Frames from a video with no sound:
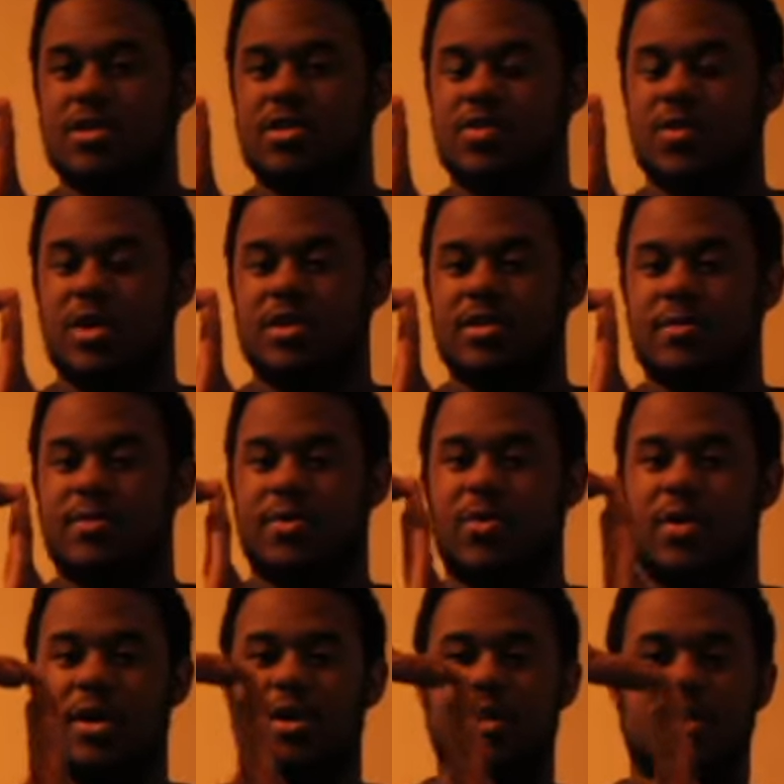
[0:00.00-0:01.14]
to where it's a
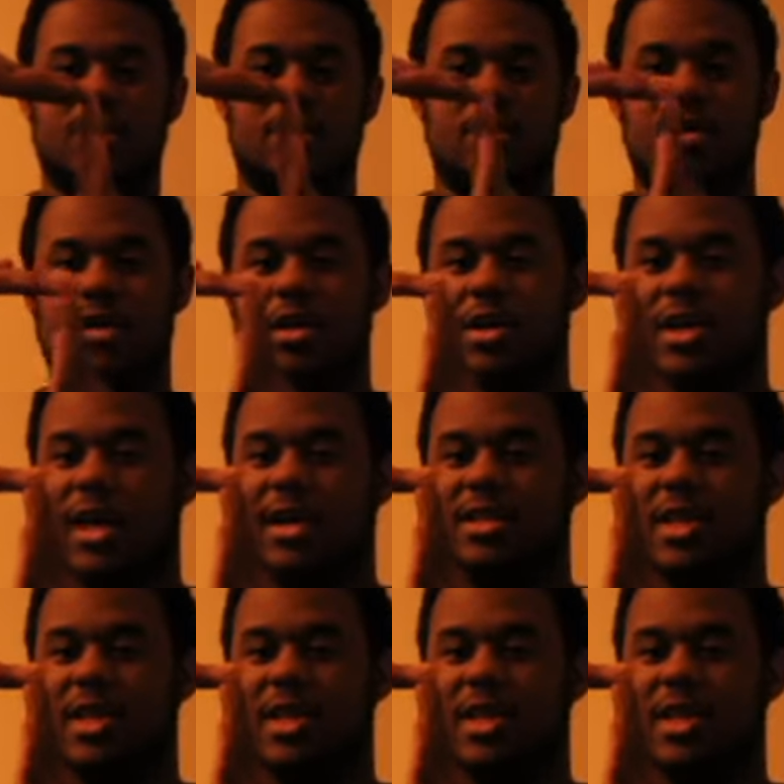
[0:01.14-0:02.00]
point, like